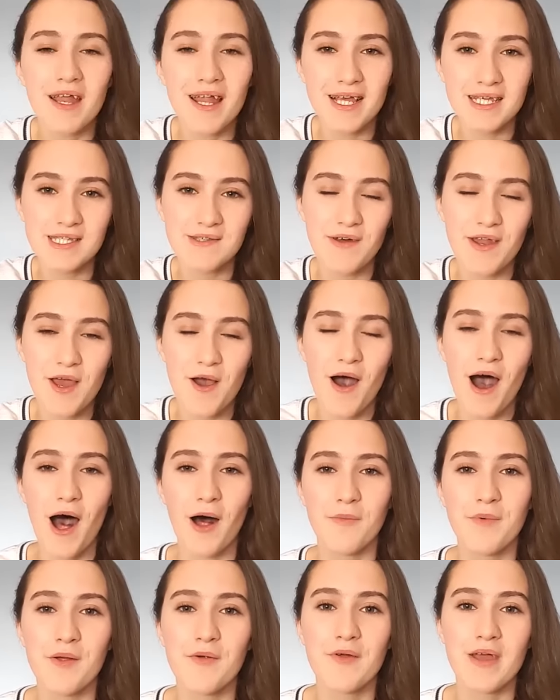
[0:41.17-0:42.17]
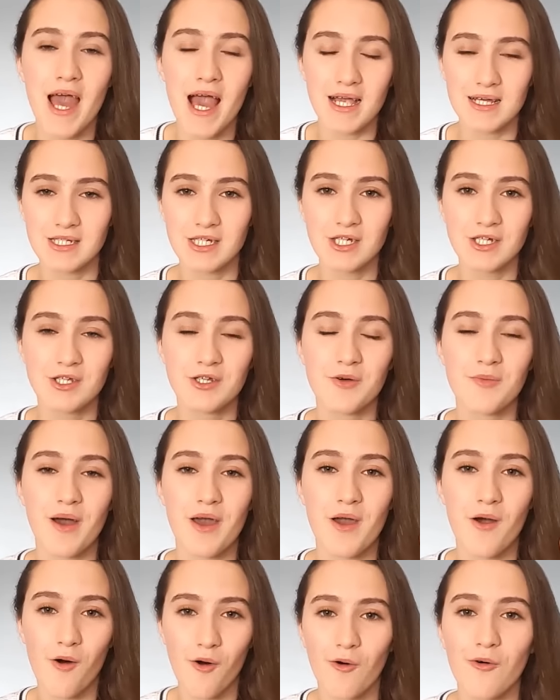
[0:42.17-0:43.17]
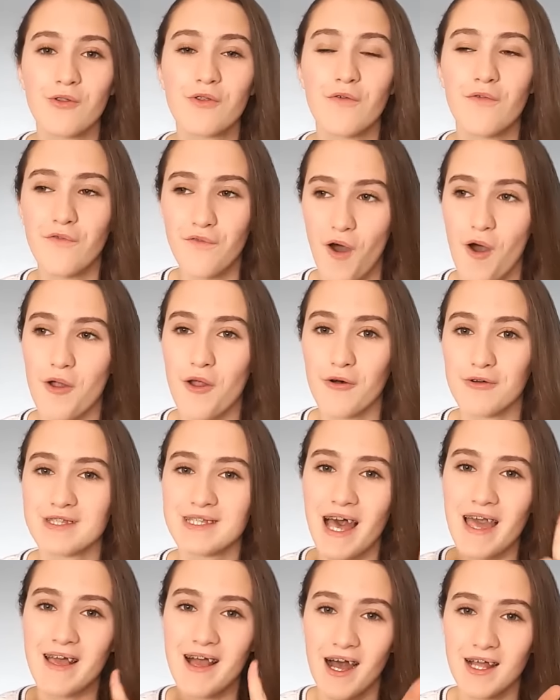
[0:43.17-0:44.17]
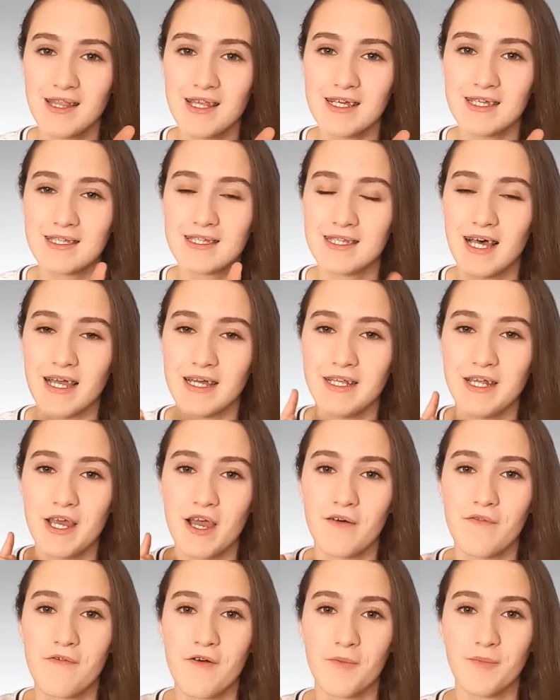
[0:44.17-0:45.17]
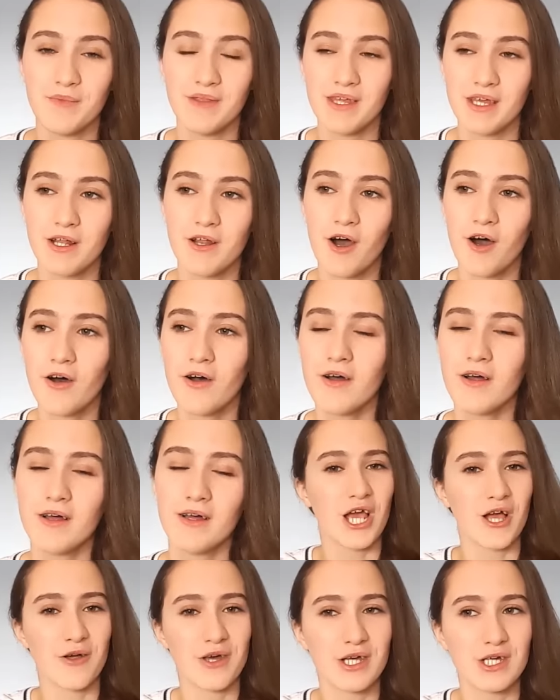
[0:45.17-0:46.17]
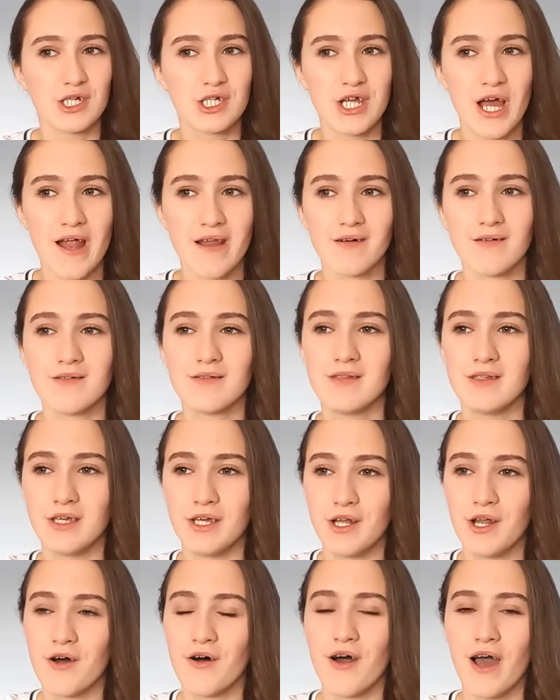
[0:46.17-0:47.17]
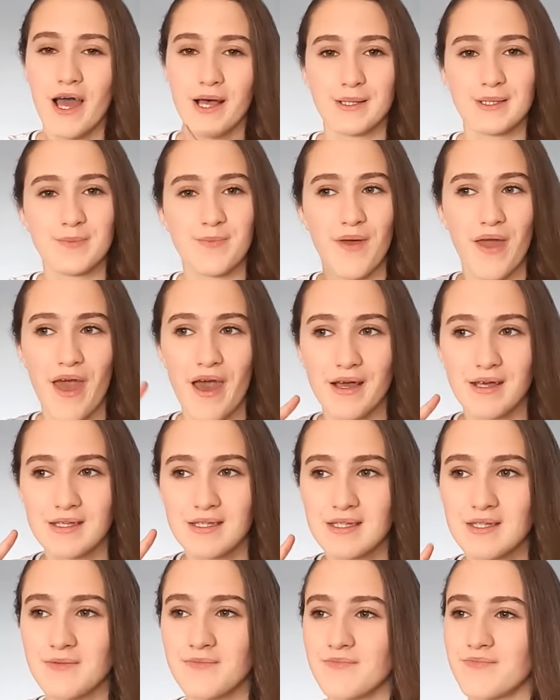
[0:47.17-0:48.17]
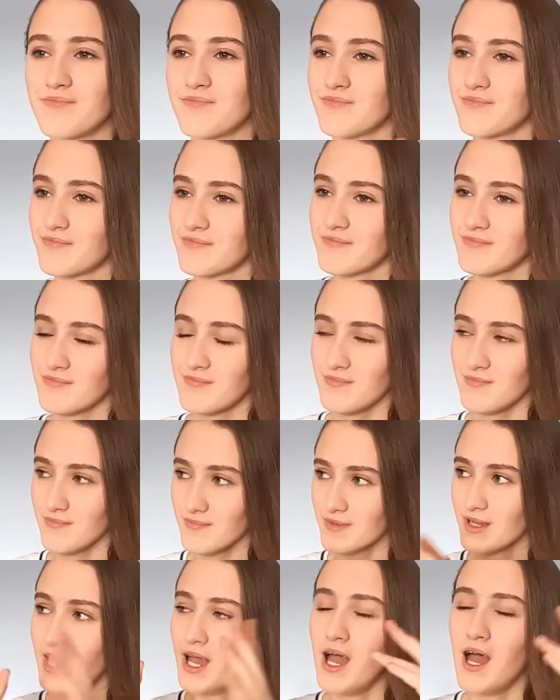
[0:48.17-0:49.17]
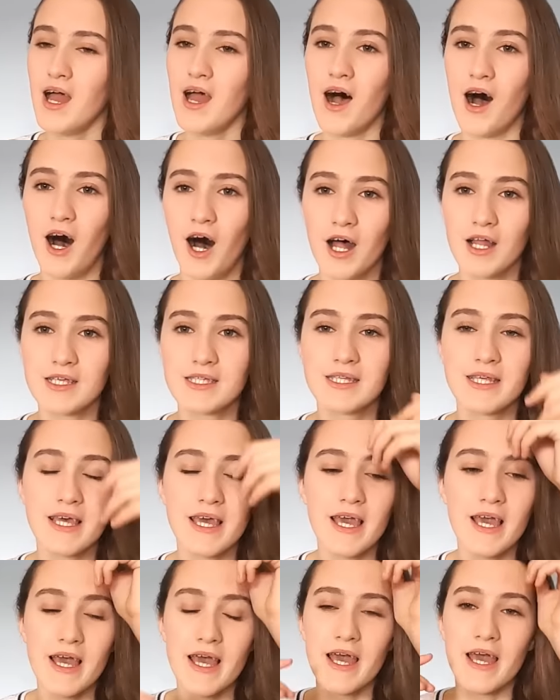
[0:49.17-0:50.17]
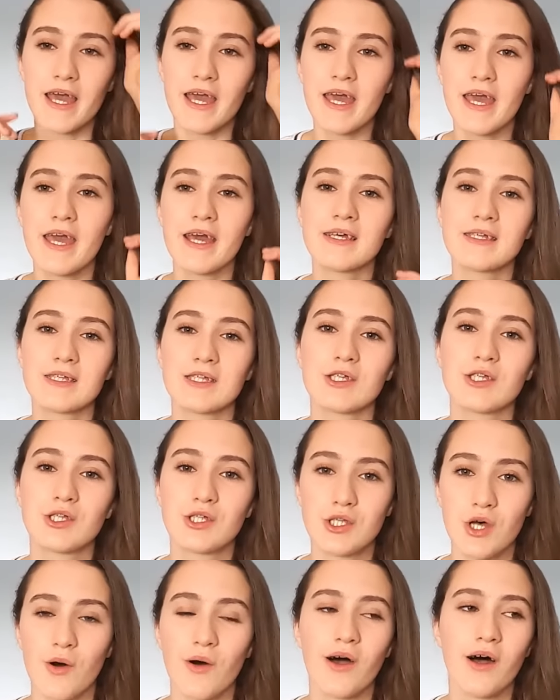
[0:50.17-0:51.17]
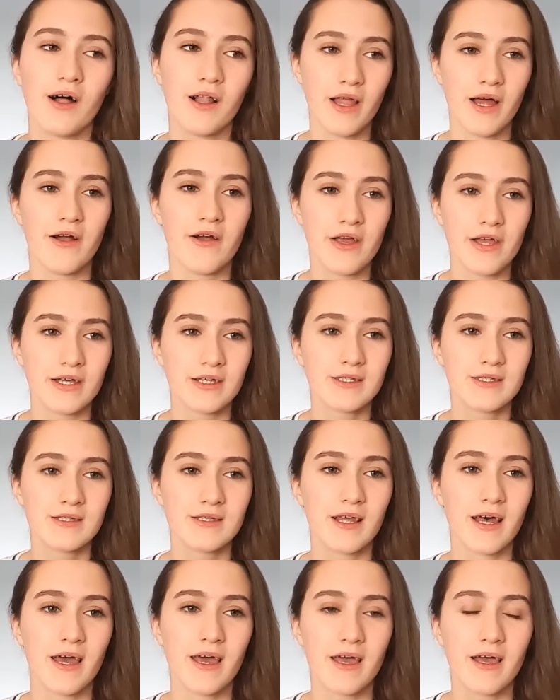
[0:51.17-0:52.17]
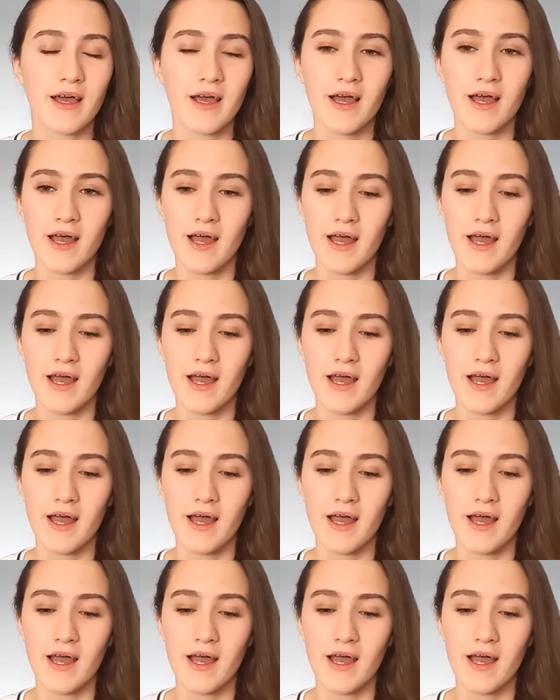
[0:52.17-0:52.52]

For today's video, I'll be reacting to my old photos. I got this idea from Dino. Check out his channel, Dino SPX. Honestly, he is so hilarious. Like,